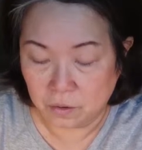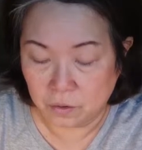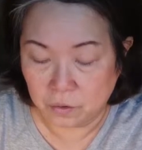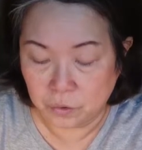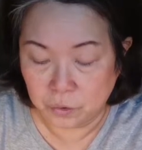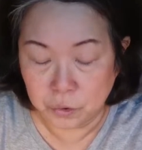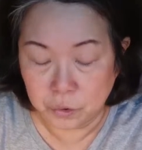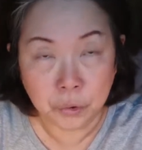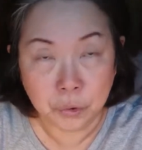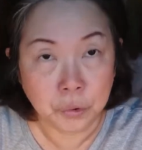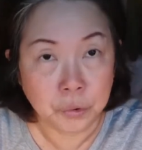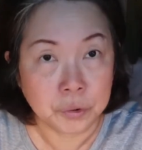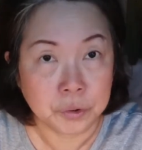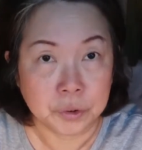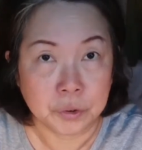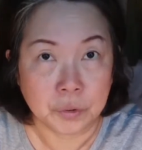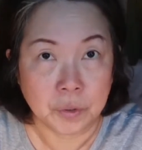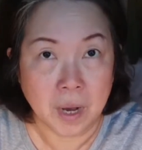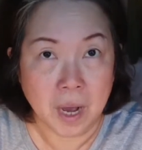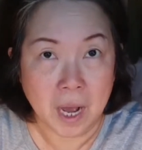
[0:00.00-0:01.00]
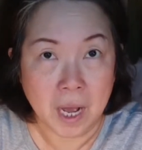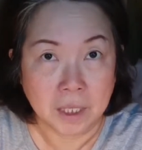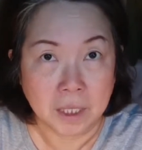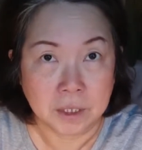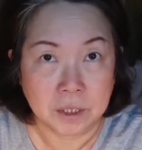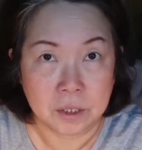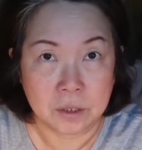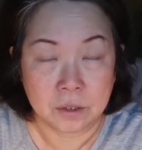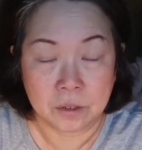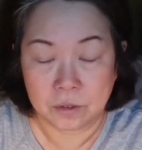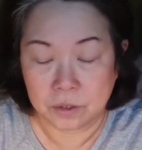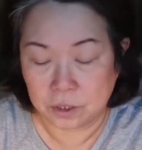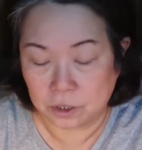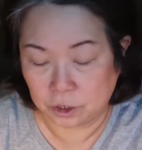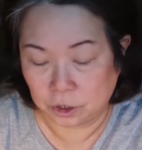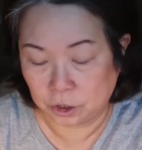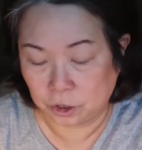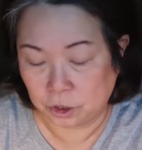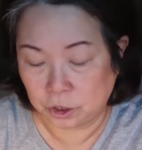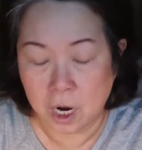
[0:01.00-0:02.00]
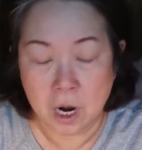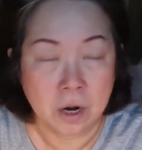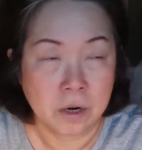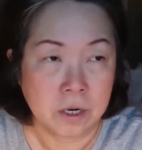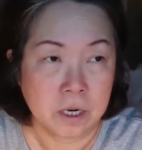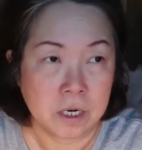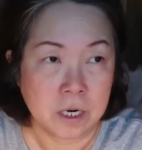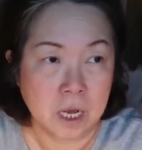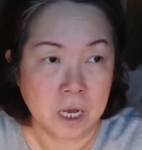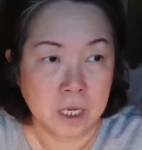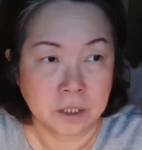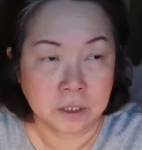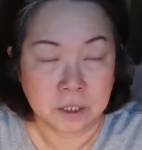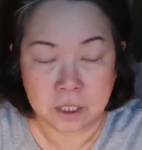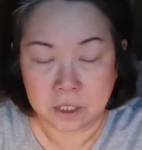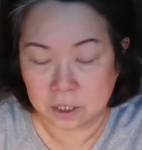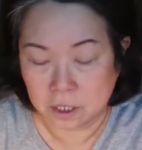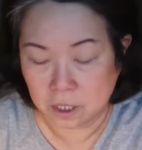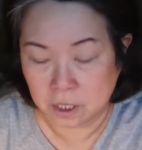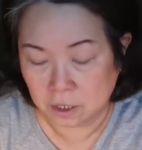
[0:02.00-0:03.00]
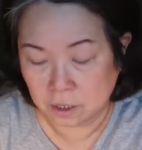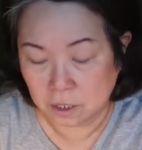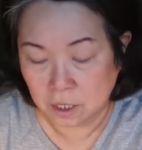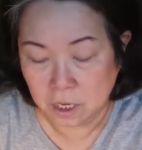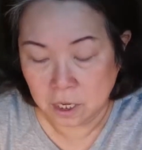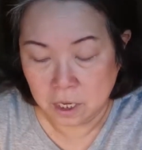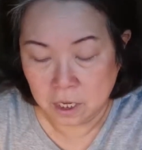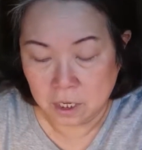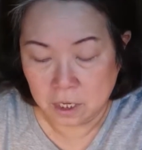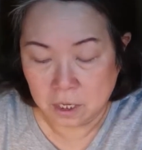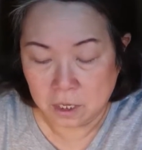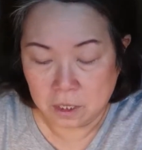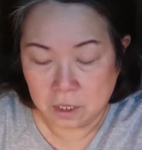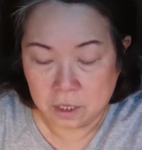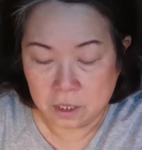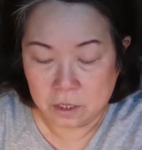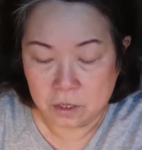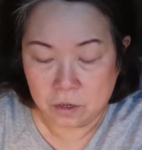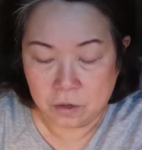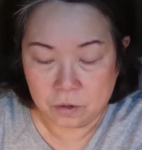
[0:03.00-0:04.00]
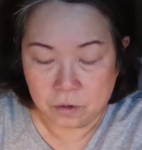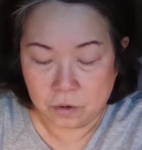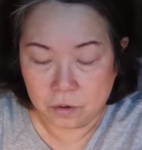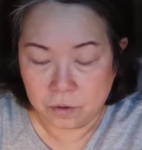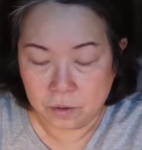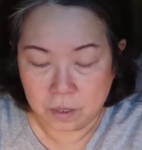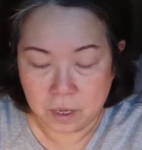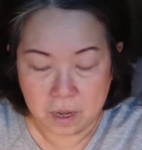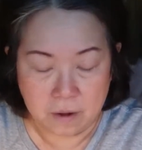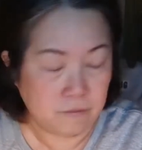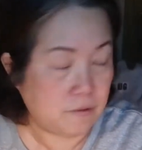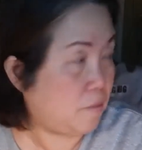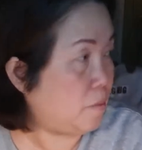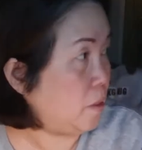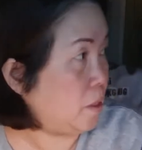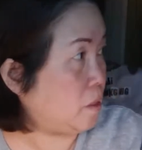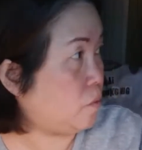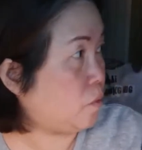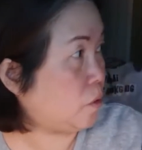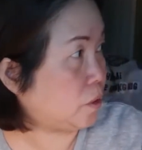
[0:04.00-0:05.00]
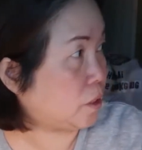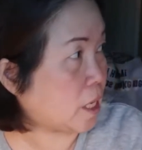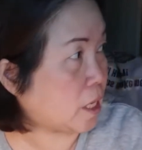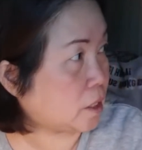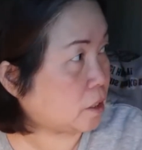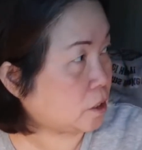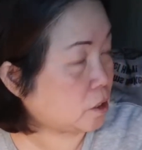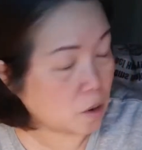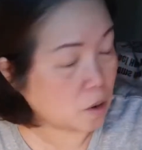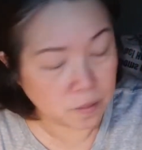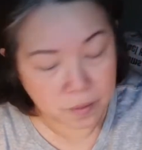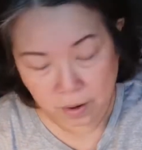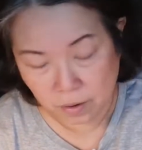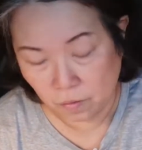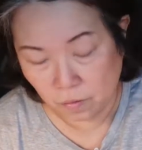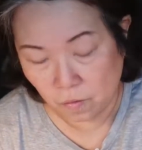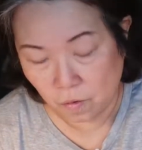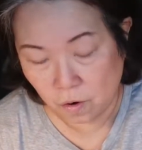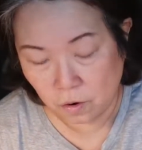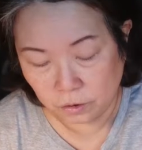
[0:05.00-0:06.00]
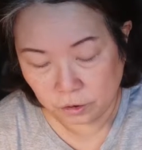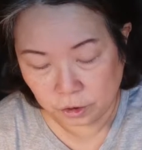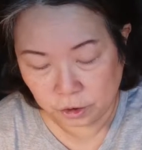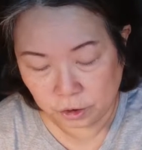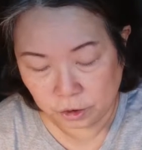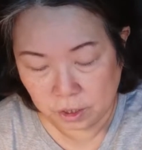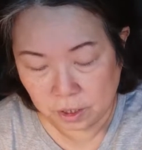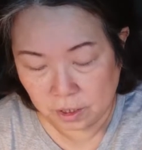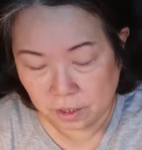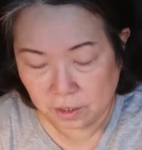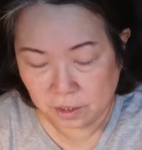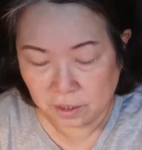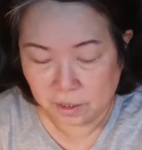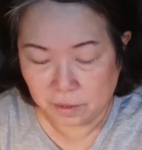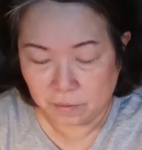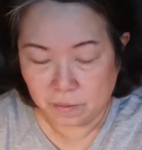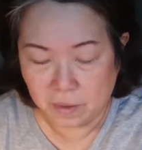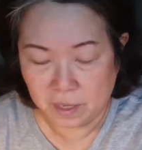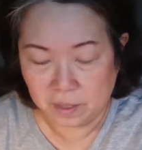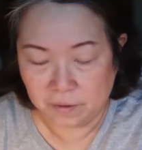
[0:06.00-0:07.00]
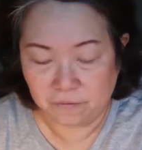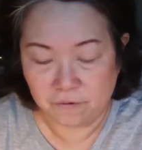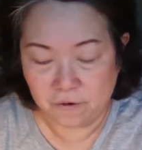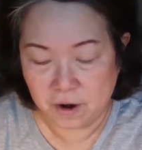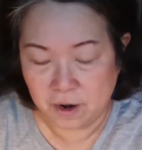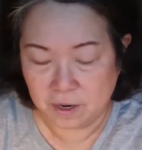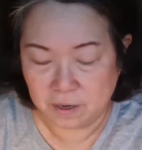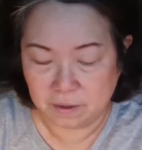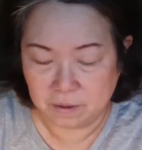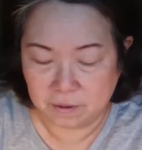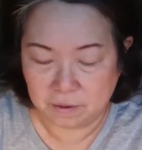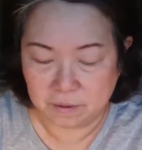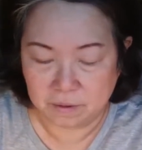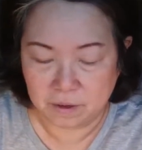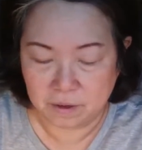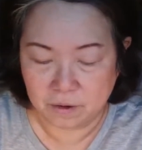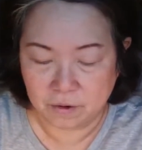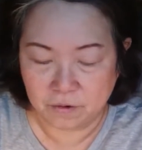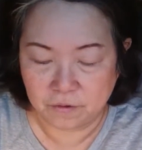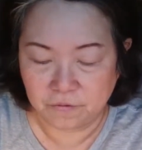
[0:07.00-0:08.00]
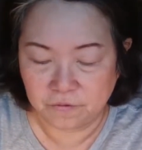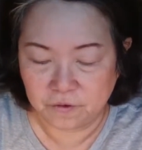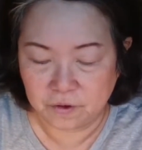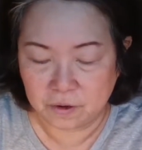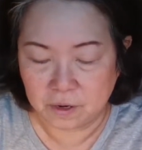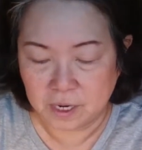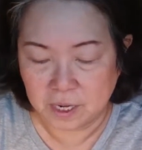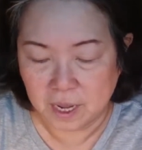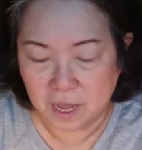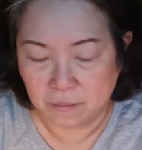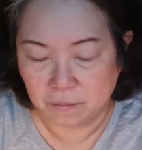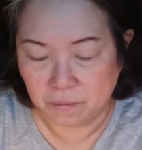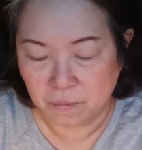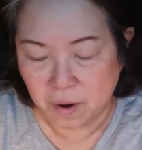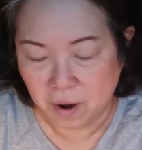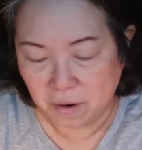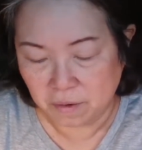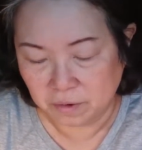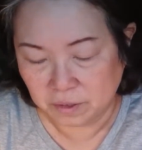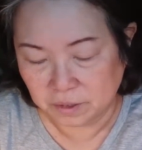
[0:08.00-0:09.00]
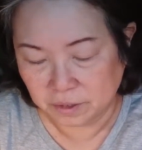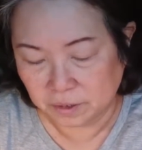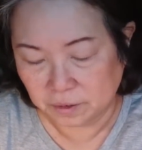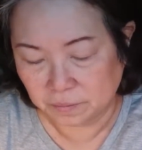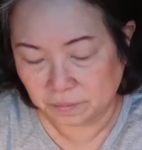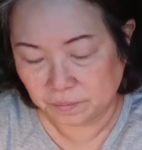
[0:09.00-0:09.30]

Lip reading: rude to us, you know. He shouted at us, and then, you know, everybody was like, stop and watch. My friend, you know, feeling embarrassed.